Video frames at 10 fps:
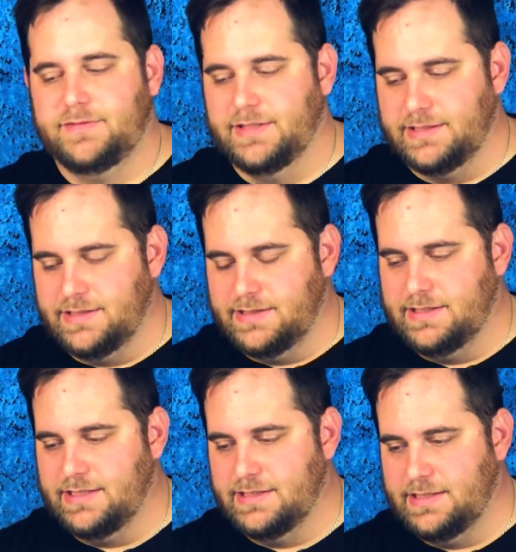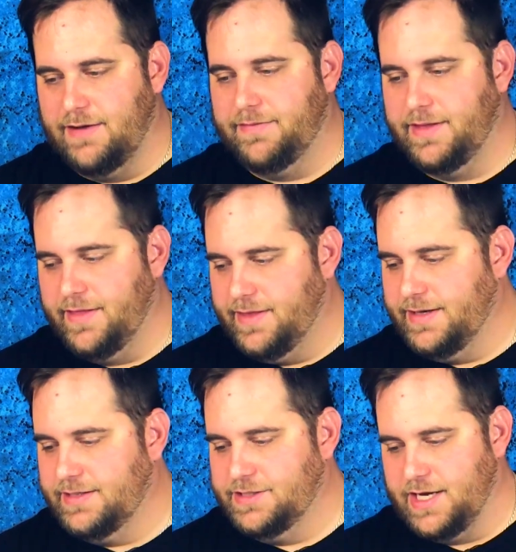this is definitely the
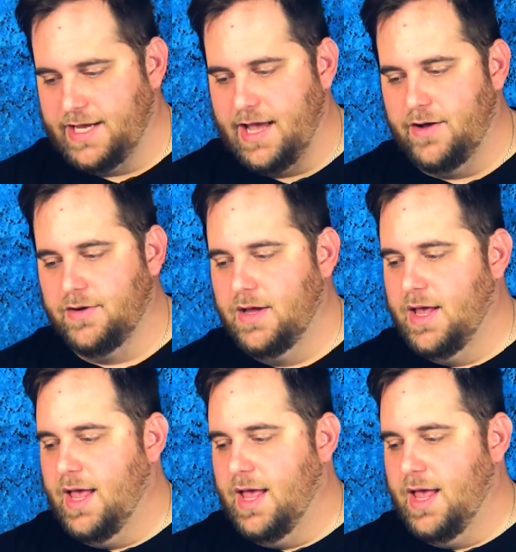thing to check out.